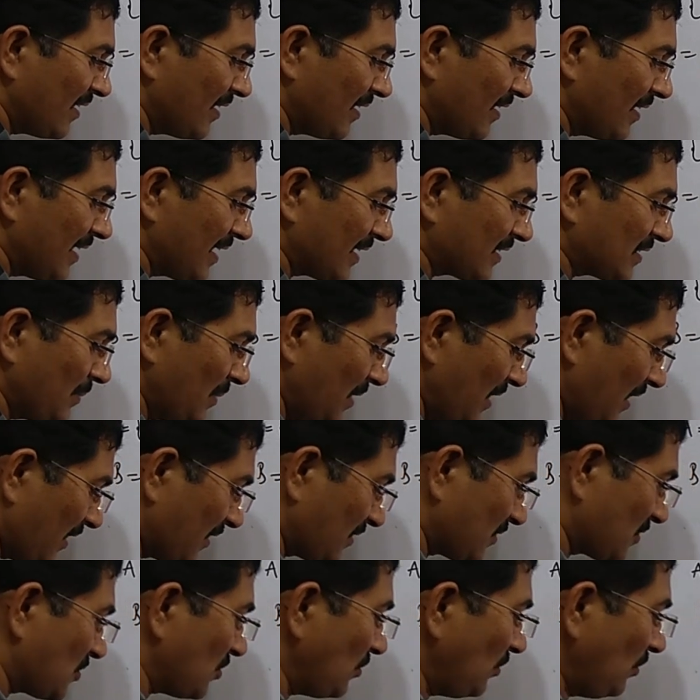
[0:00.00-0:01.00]
X belongs
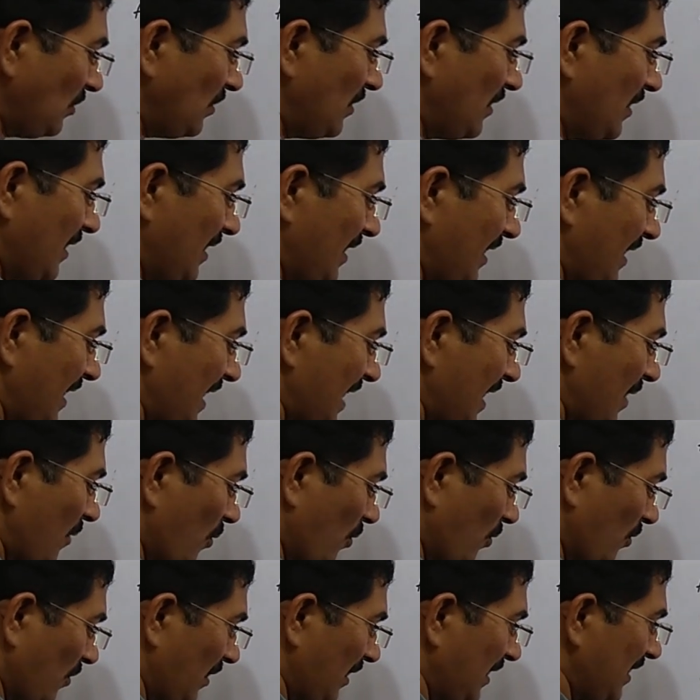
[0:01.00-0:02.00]
to A
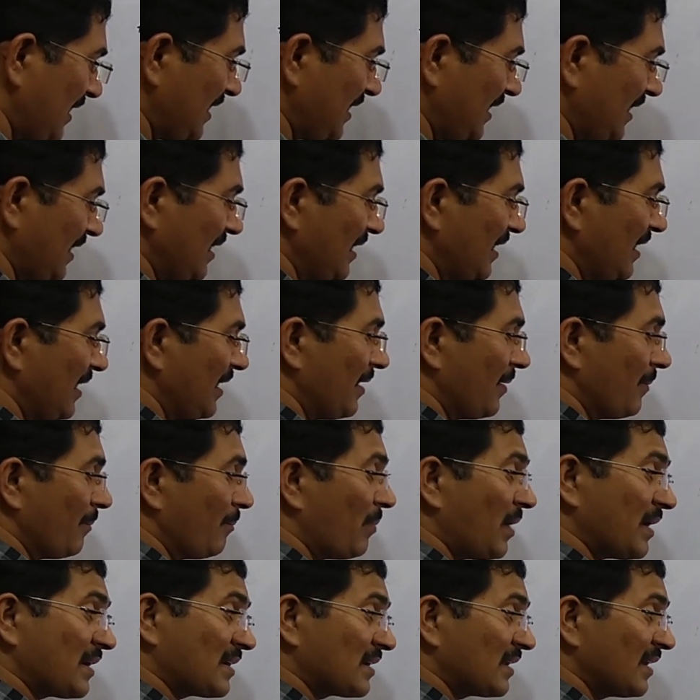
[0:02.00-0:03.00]
only.
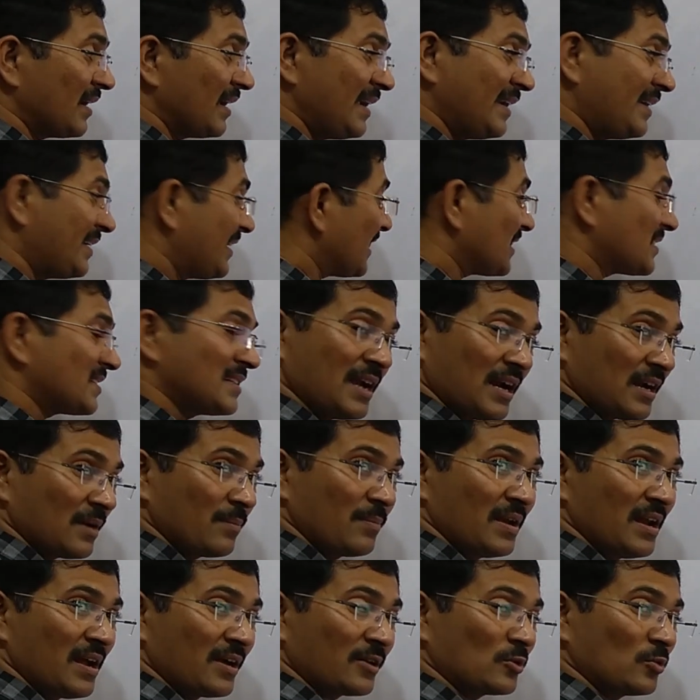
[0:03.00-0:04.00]
But it does not
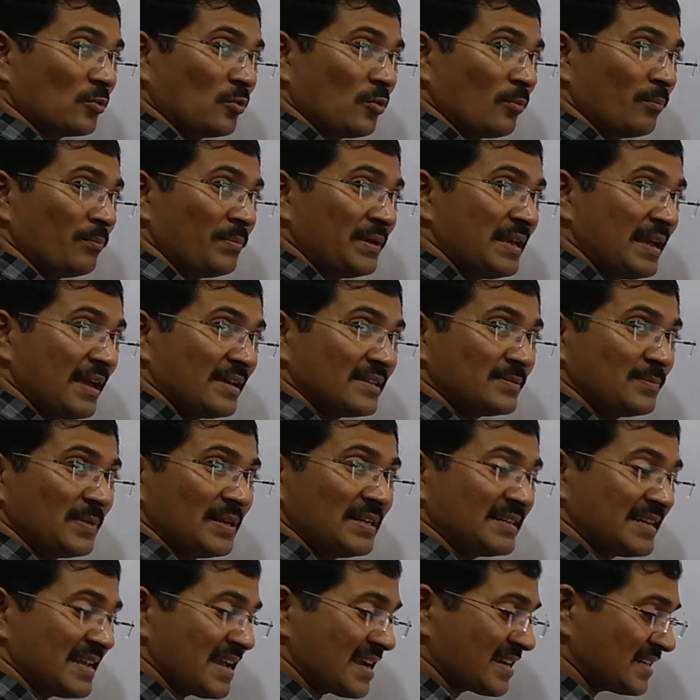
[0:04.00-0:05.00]
belong to B, has been
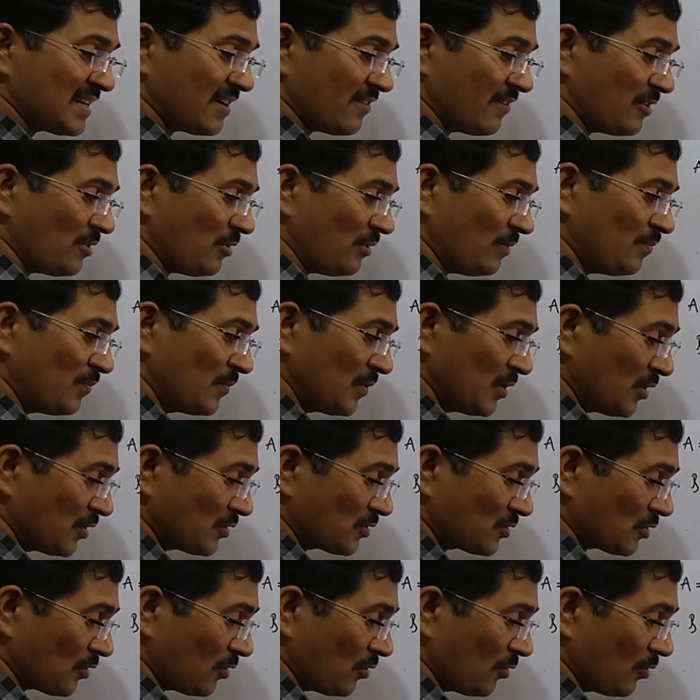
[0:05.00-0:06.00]
taken away, no?
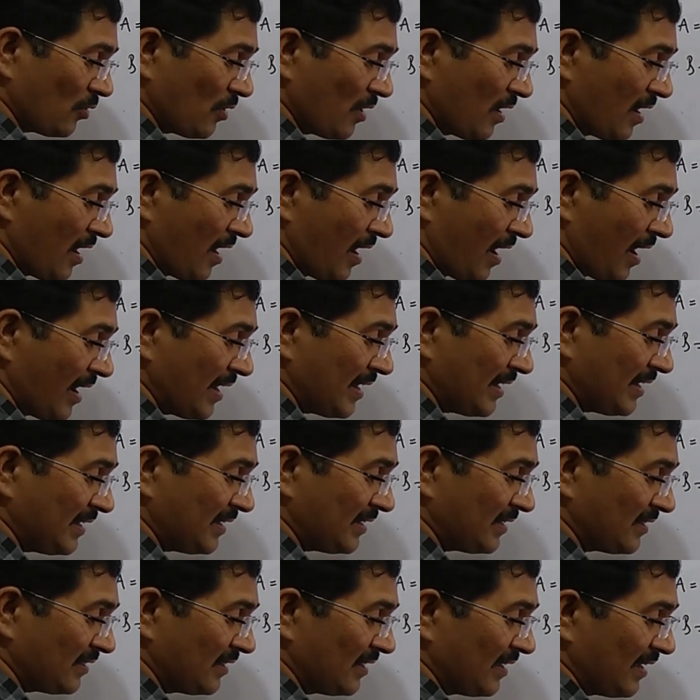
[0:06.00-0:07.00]
So
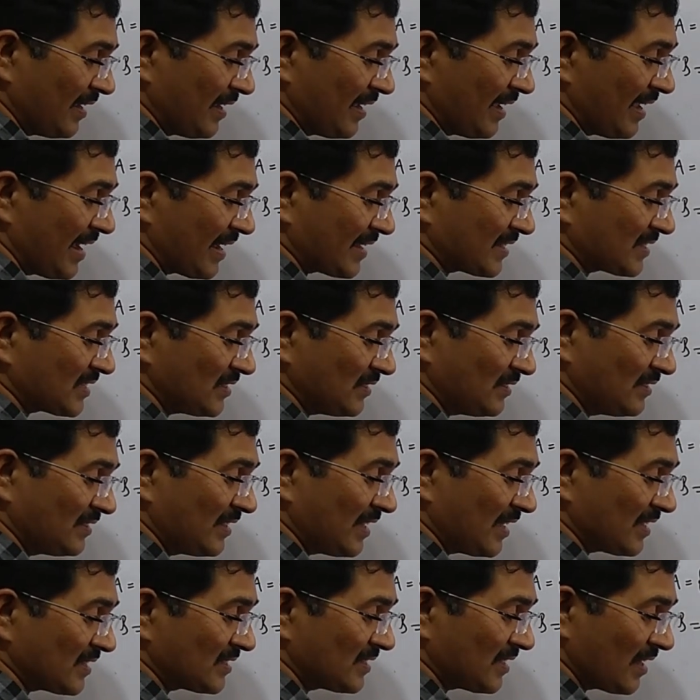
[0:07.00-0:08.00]
and x
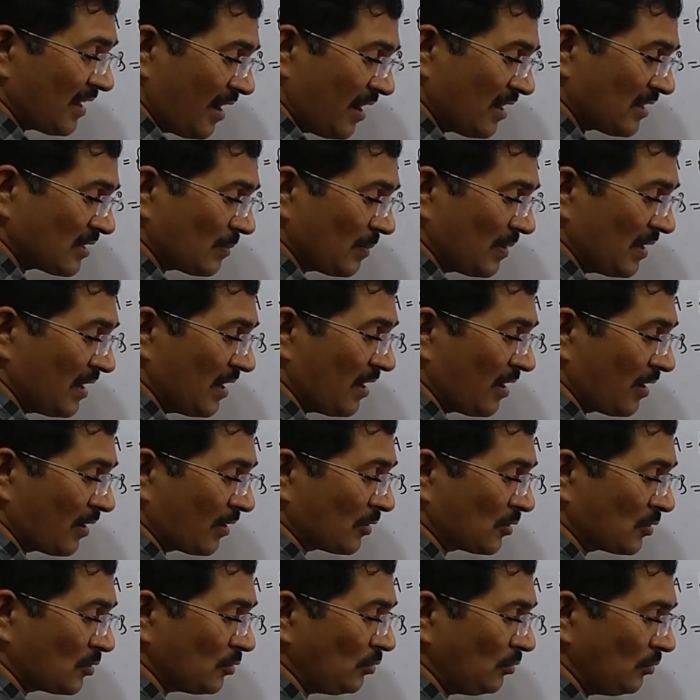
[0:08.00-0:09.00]
does not belong
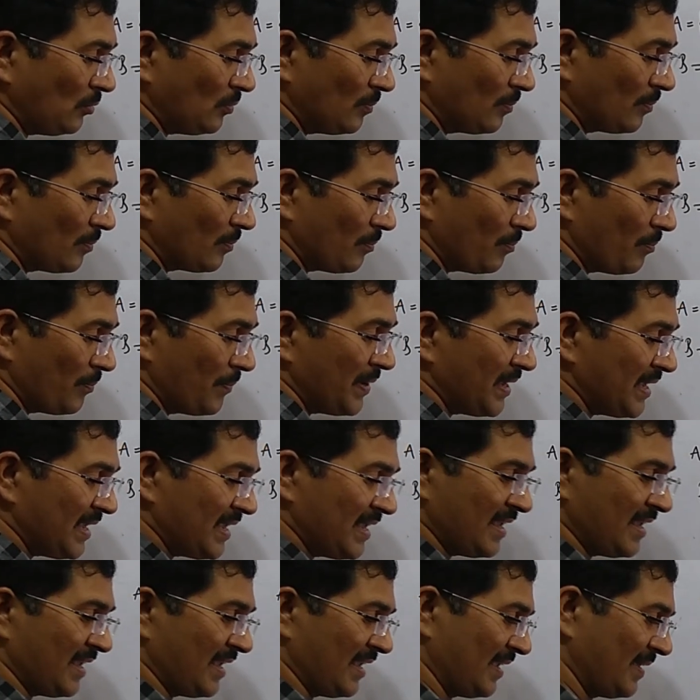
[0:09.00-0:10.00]
to
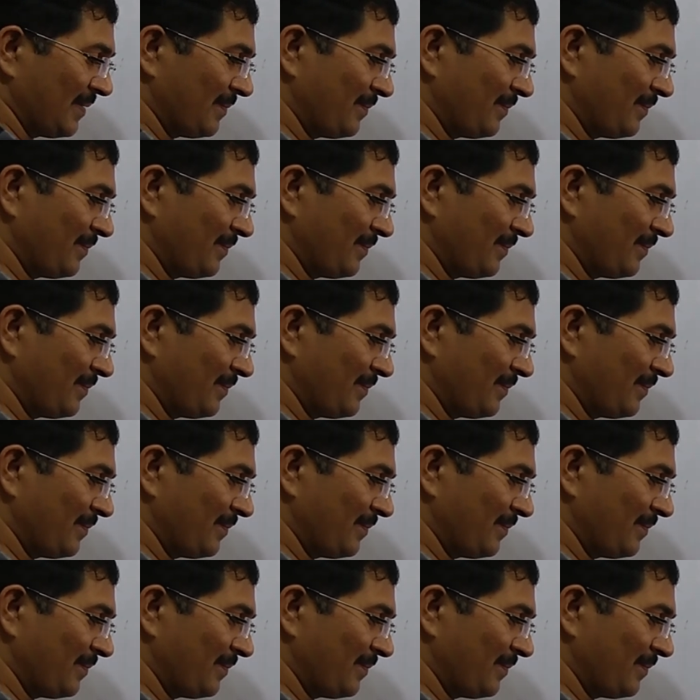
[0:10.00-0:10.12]
B.